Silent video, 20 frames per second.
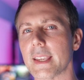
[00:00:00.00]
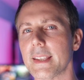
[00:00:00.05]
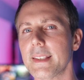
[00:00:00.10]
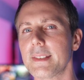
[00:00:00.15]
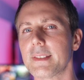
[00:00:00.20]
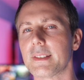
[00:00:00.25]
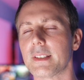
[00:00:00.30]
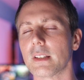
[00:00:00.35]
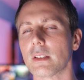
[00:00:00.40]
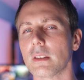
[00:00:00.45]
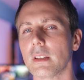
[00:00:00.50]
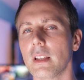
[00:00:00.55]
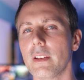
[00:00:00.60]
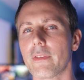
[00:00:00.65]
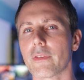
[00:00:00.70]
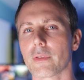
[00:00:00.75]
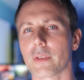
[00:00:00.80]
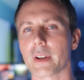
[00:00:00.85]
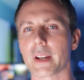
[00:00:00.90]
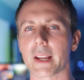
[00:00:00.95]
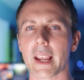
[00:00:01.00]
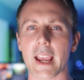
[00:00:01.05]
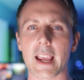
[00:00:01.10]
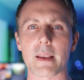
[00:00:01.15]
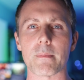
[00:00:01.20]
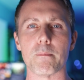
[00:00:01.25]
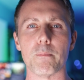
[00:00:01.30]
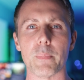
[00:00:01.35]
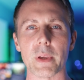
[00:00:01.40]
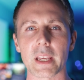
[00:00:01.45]
is delivering
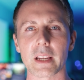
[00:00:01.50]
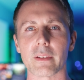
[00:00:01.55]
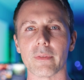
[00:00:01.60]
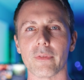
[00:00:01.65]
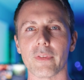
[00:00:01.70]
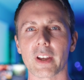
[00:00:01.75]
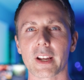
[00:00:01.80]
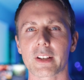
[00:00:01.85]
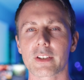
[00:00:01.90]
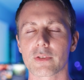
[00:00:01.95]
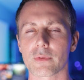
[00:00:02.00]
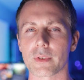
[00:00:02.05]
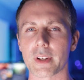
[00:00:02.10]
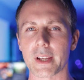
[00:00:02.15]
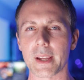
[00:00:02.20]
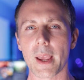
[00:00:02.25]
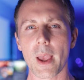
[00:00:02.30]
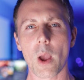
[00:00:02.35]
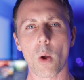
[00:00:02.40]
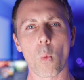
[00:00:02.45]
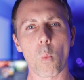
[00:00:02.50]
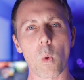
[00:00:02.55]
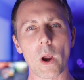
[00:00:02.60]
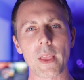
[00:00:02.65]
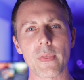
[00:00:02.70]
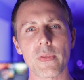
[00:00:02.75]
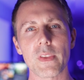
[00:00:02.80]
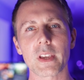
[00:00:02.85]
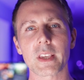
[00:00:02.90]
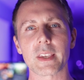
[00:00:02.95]
a big victory
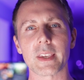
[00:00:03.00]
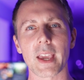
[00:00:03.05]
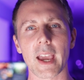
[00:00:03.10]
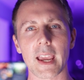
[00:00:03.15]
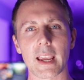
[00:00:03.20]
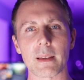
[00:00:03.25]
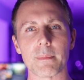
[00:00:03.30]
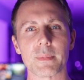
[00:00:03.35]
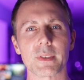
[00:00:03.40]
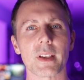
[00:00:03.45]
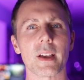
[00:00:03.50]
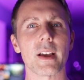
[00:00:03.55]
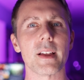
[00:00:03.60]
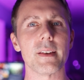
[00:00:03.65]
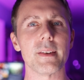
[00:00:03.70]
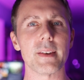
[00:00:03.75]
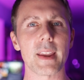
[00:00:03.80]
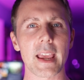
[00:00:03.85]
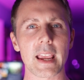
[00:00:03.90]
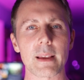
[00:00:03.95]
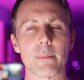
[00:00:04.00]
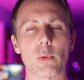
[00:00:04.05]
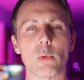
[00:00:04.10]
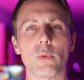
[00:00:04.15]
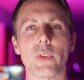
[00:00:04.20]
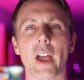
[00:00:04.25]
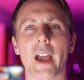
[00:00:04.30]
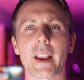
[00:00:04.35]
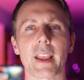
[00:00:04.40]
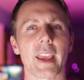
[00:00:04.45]
when the games
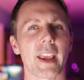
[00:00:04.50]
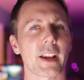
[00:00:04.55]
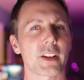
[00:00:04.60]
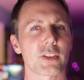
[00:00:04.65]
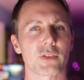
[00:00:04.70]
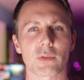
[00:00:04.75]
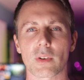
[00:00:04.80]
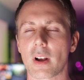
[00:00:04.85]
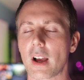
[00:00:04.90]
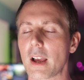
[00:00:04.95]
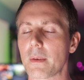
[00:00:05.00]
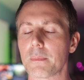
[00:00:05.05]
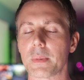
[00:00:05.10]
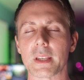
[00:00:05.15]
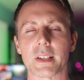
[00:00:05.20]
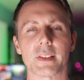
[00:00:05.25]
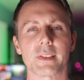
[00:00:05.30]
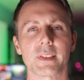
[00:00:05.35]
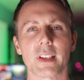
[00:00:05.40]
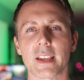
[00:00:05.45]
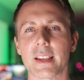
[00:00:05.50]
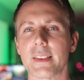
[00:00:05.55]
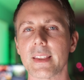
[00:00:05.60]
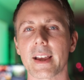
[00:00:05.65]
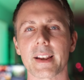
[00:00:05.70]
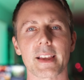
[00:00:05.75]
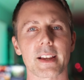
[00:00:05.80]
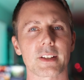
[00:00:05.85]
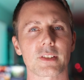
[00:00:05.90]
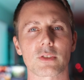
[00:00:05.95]
enable that extra I P C,
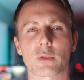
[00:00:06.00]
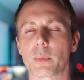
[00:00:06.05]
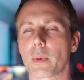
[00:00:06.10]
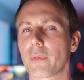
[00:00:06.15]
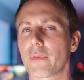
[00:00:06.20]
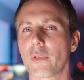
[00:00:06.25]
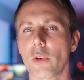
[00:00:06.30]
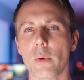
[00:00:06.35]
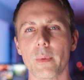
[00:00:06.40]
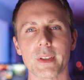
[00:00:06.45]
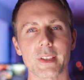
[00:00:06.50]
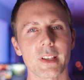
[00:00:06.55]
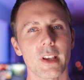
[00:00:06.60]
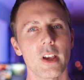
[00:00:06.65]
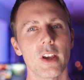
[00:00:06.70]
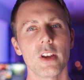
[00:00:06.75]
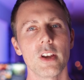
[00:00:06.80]
that extra performance